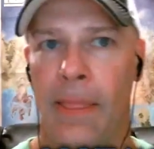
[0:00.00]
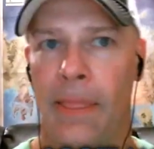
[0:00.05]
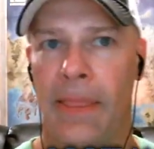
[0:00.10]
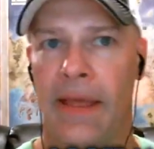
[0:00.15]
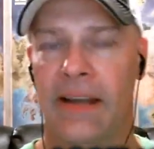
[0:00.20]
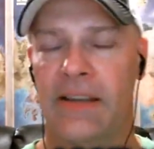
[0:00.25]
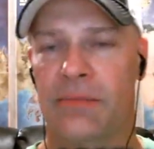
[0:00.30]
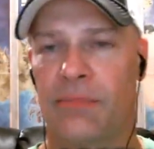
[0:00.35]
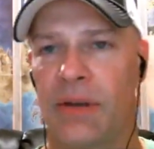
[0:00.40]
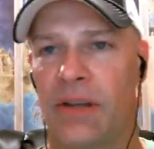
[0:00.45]

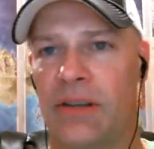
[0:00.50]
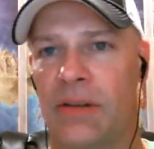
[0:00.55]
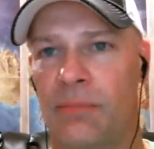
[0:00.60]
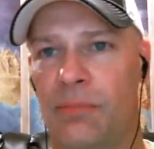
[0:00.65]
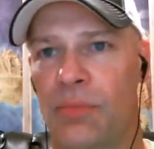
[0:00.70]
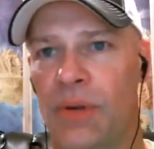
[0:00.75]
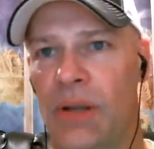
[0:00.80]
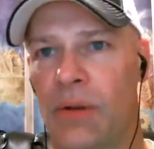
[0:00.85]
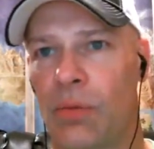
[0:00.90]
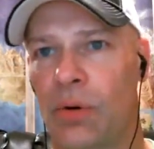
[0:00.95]
That's meant to
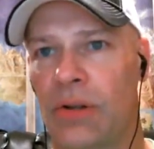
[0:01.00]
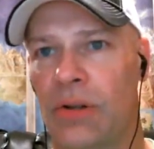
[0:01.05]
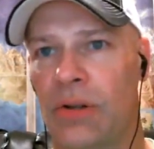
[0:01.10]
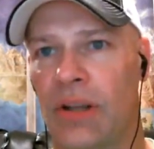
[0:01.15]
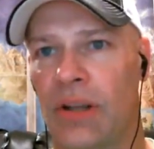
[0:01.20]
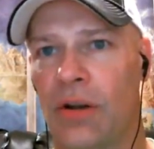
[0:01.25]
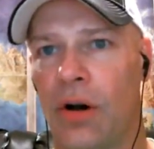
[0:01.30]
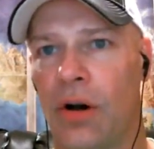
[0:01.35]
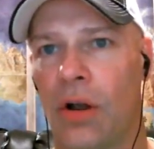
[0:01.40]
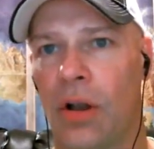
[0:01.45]
be what they
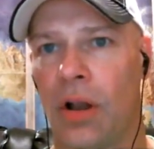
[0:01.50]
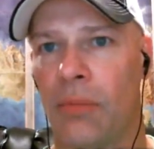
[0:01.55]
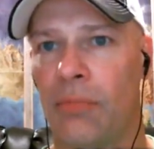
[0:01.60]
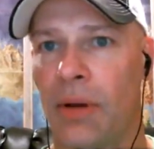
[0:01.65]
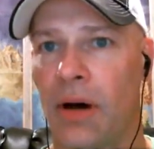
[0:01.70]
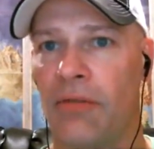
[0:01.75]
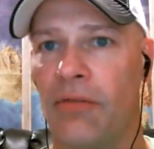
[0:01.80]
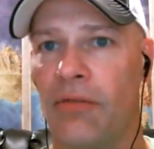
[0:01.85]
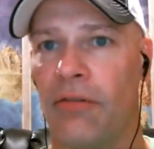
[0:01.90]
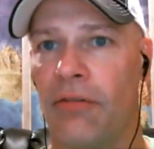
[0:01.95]
call
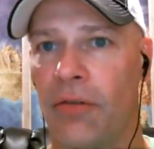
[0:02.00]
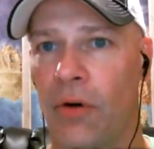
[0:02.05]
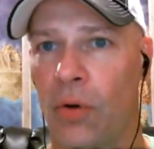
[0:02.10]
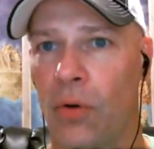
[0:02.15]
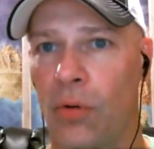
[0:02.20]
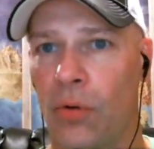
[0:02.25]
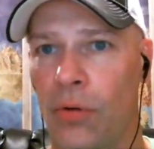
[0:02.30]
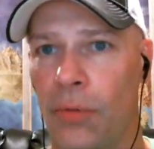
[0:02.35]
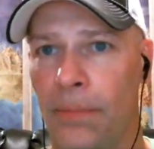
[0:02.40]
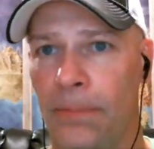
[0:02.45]
above the
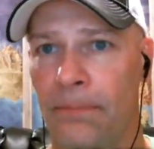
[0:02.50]
fold